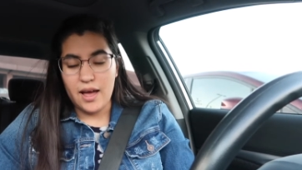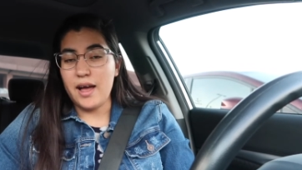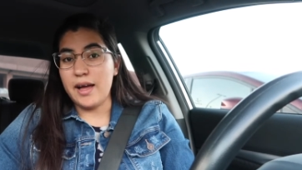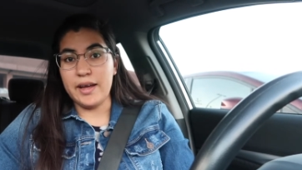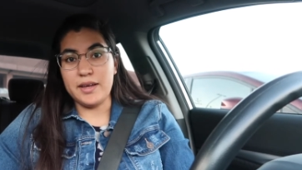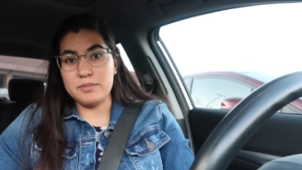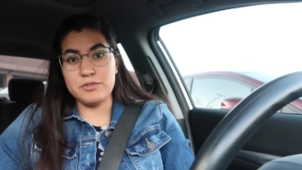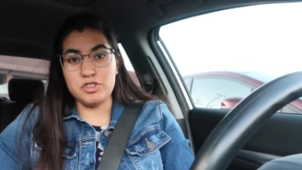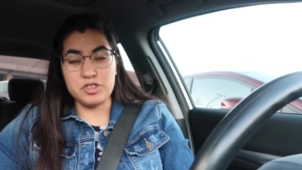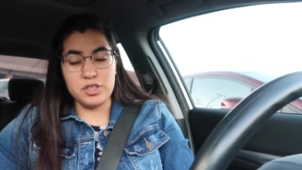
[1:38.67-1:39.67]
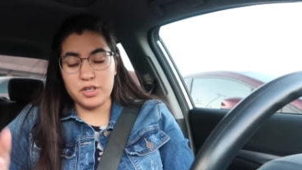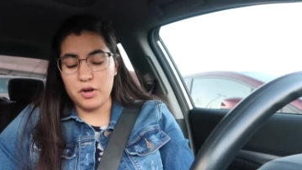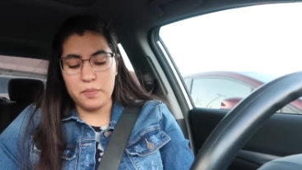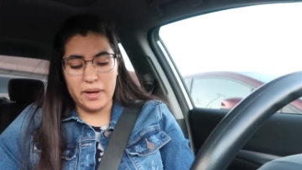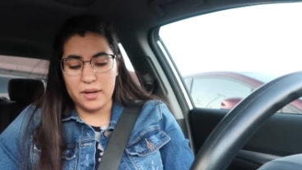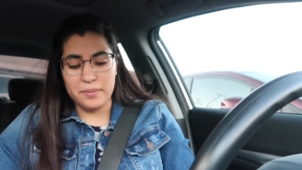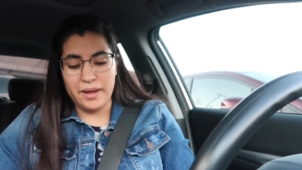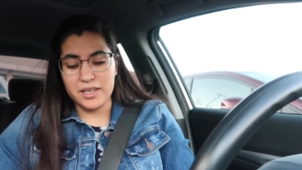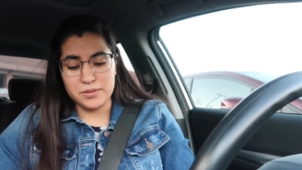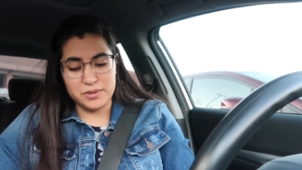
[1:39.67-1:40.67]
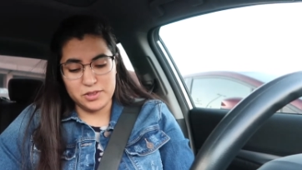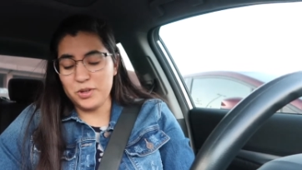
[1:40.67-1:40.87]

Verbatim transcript: I am just gonna go pick up my husband